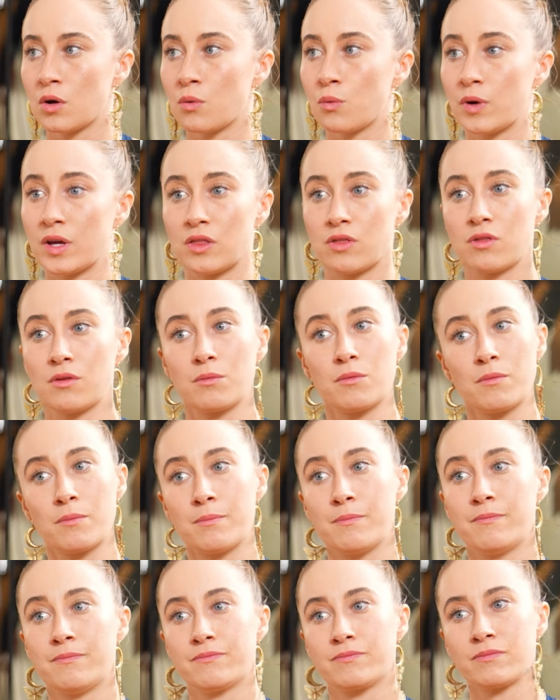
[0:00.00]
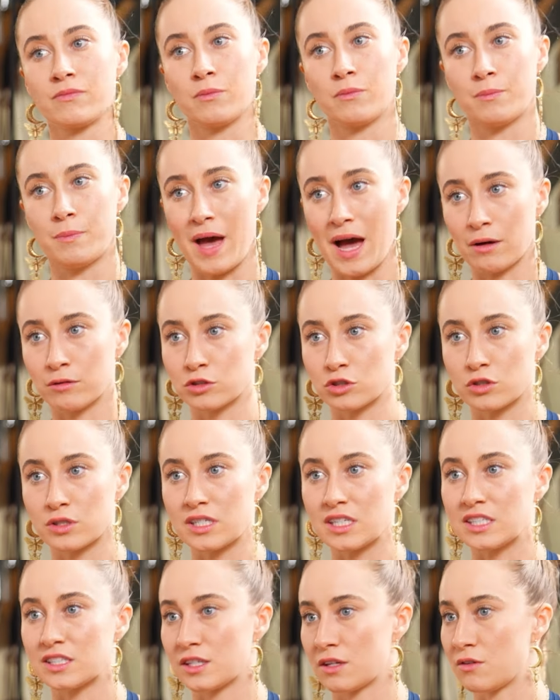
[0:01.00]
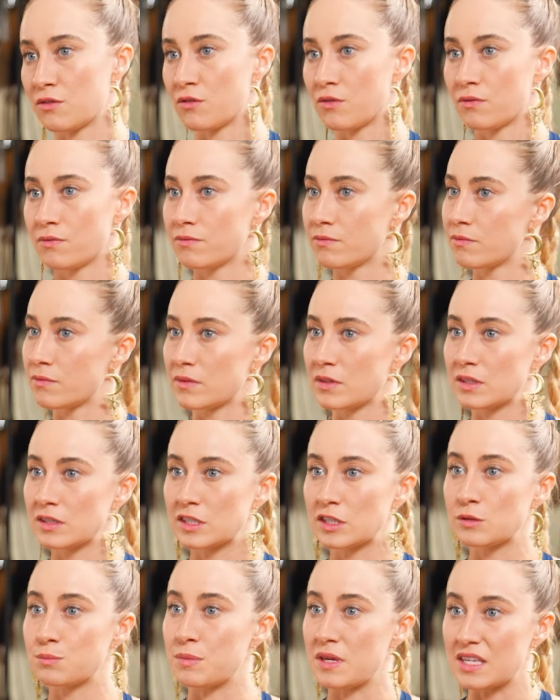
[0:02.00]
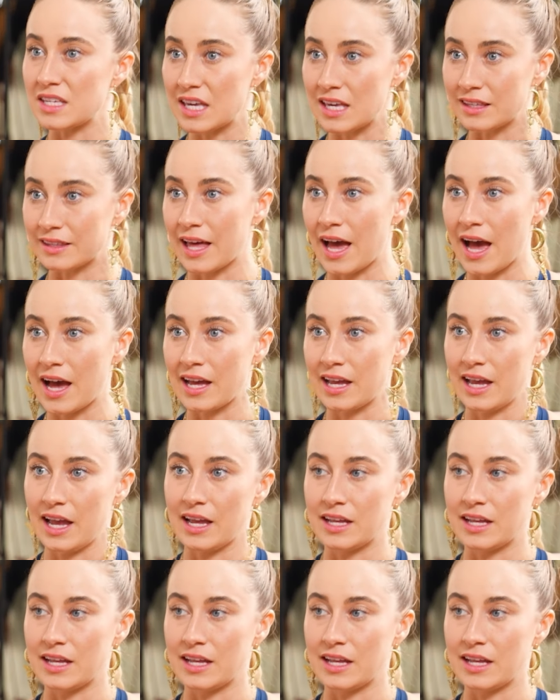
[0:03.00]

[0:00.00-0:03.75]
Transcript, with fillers: with boundaries and speaking that.